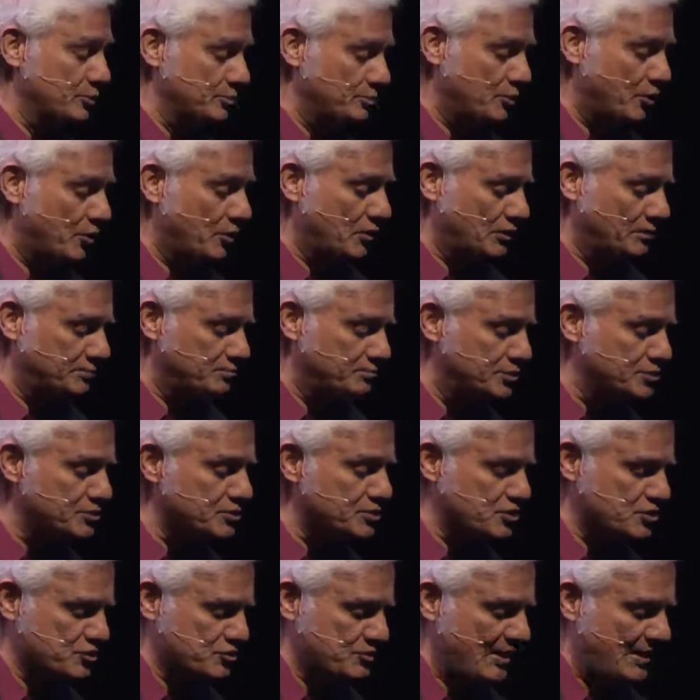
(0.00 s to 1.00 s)
own moral
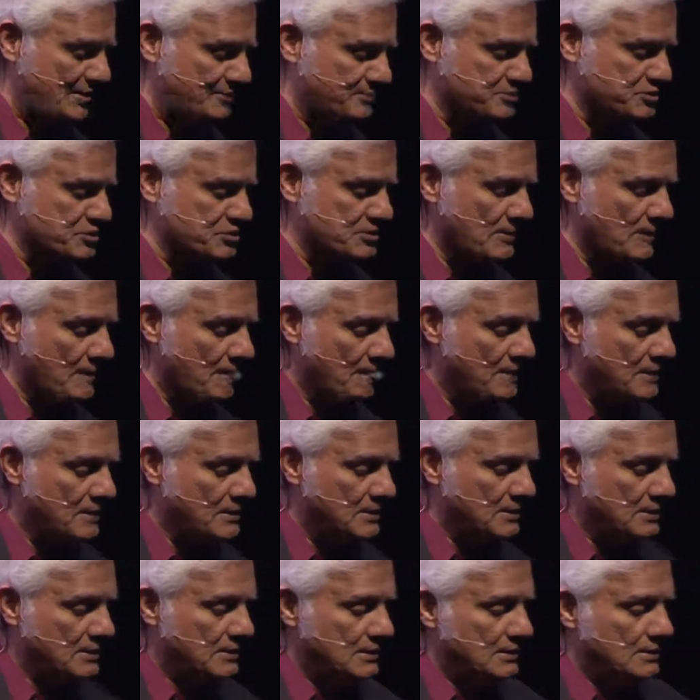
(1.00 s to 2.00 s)
bootstraps.
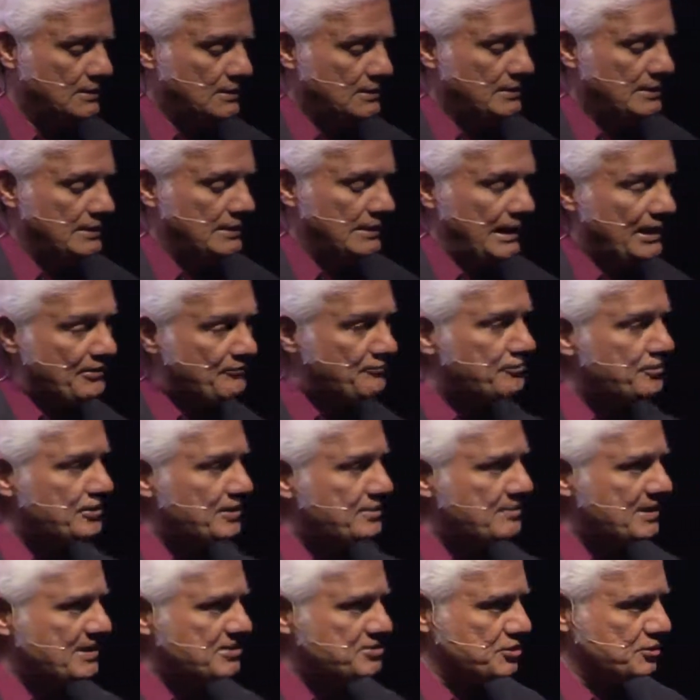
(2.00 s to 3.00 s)

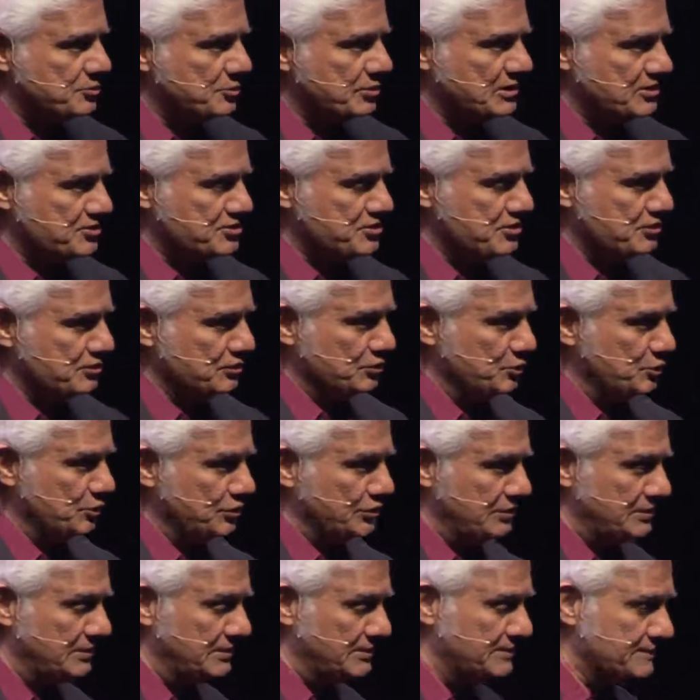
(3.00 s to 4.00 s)
Every major religion of the
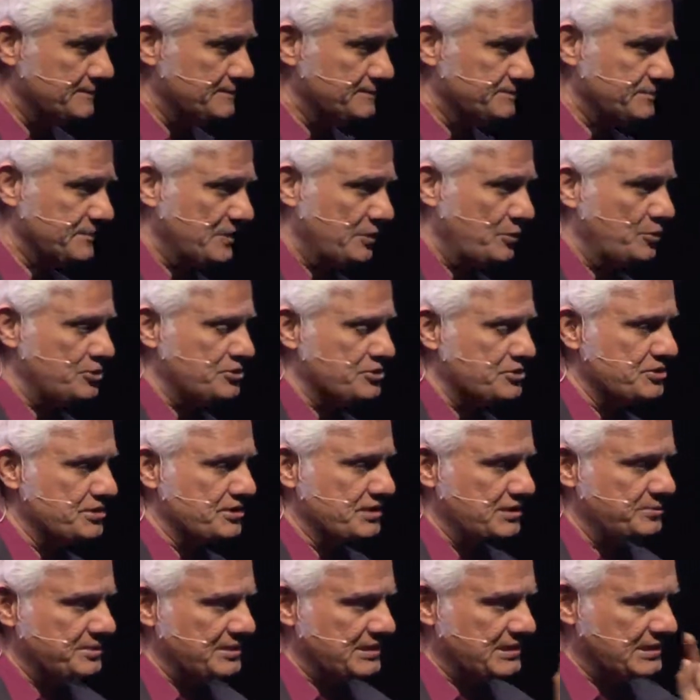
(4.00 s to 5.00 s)
world, I want you to
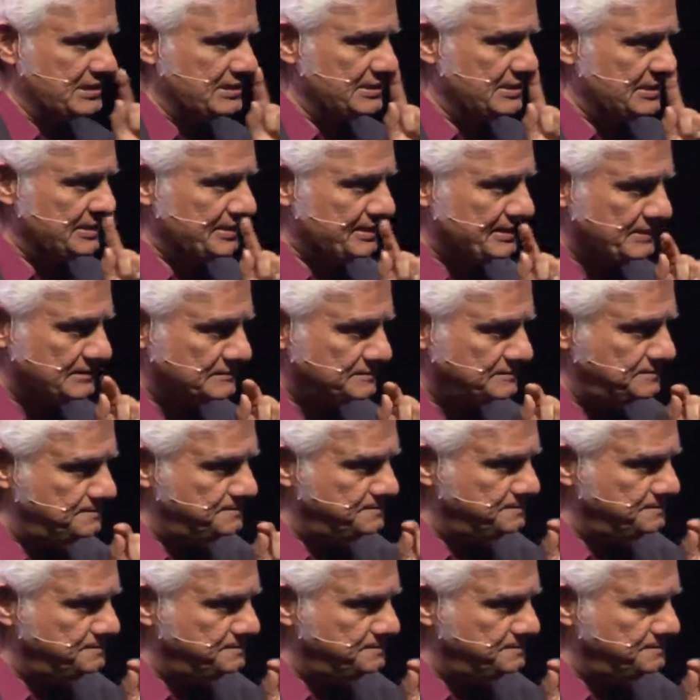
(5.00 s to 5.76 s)
hear me clearly now.